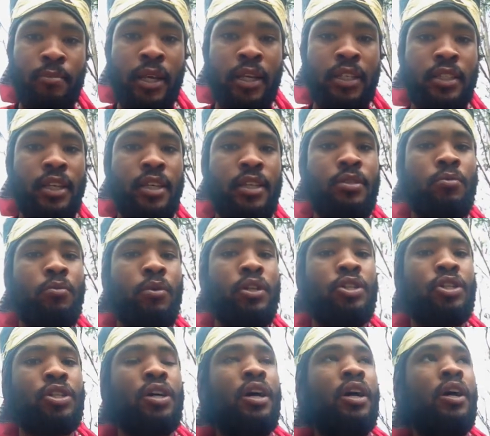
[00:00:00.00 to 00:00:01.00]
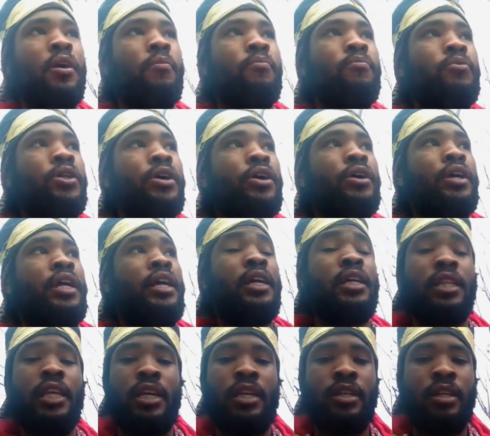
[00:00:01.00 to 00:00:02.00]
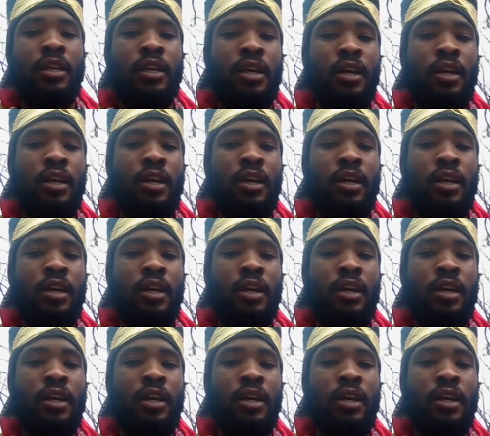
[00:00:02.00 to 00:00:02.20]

mixes, which they're healing,